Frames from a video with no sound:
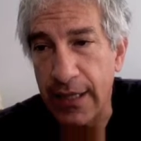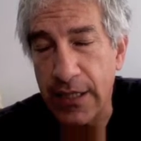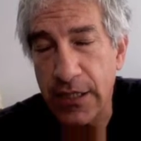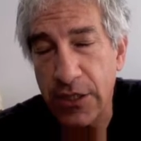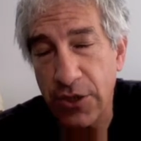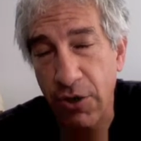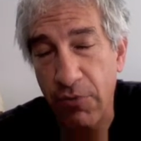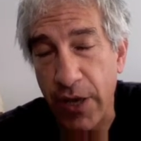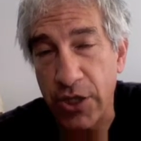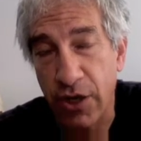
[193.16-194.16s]
This is his
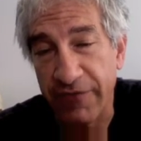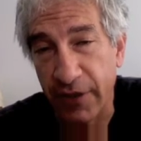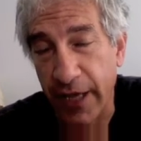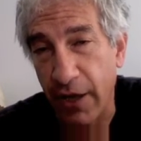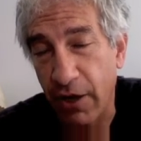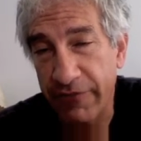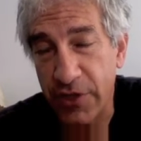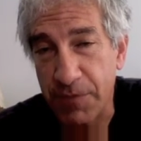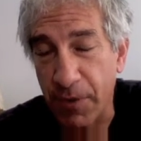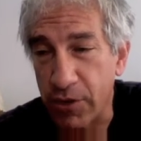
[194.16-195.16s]
3rd race off the layoff.
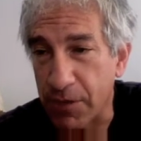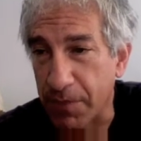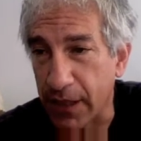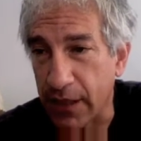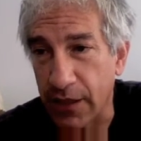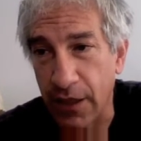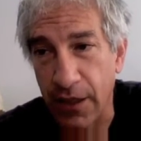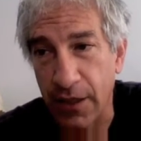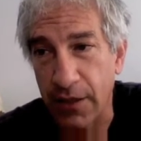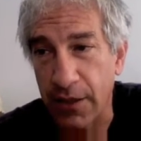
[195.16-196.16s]
It's supposed to be
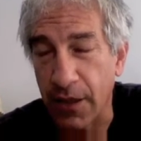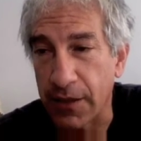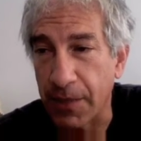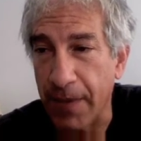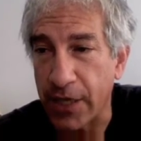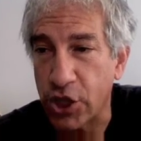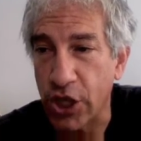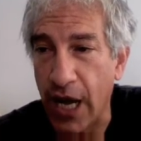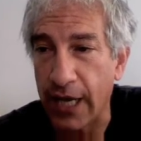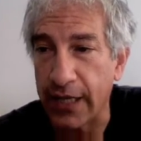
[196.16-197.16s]
the best
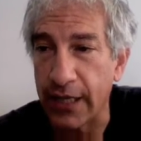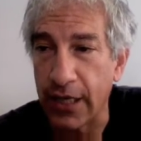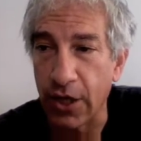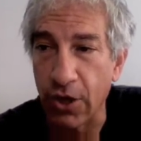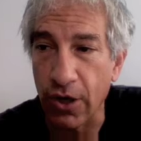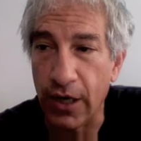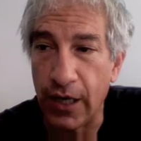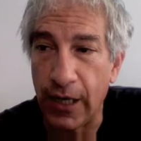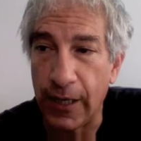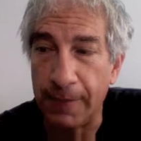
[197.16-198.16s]
shot in here.
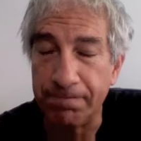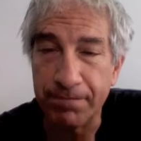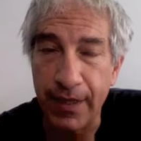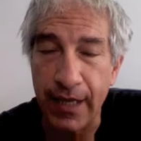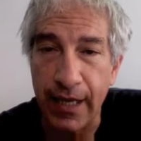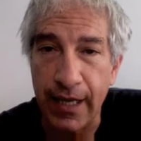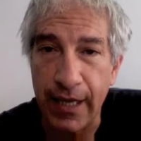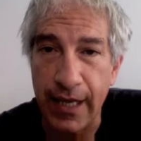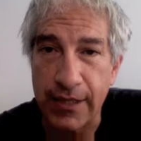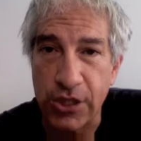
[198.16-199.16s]

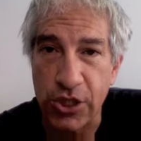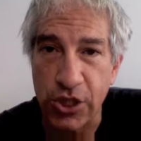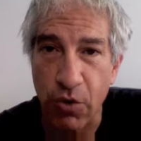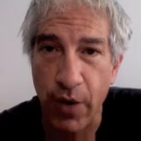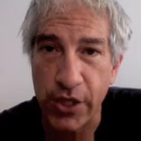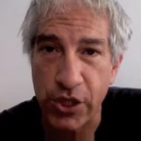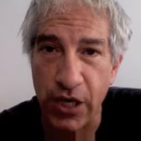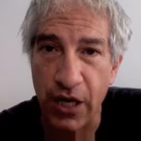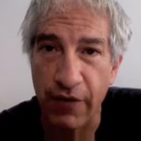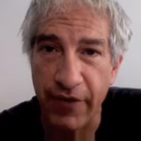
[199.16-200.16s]
It's just a question
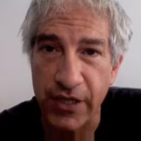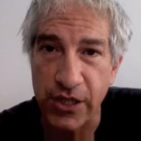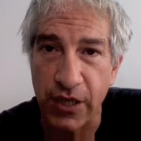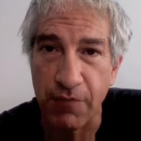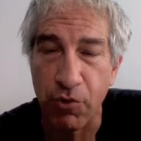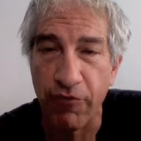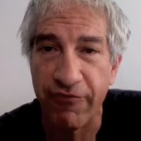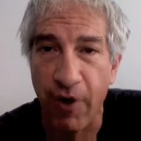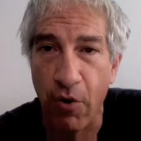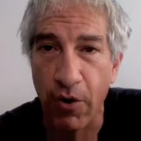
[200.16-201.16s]
of, is he going to move
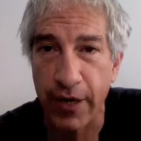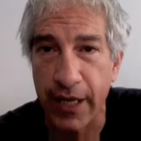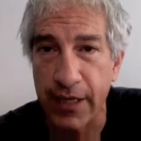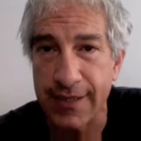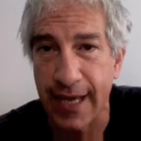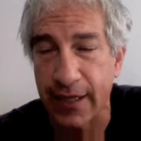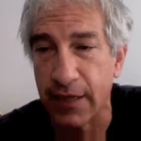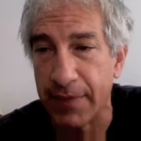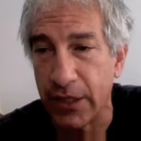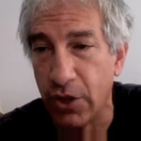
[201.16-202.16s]
forward, and is that
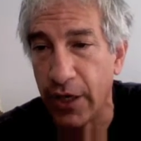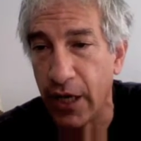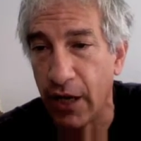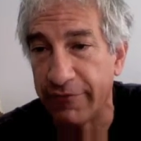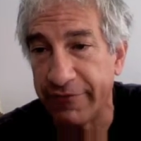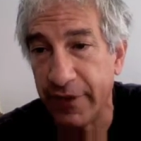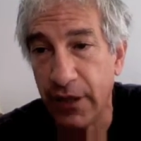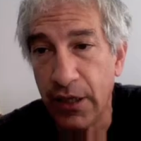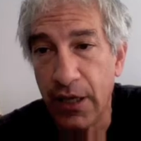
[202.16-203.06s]
going to be good enough?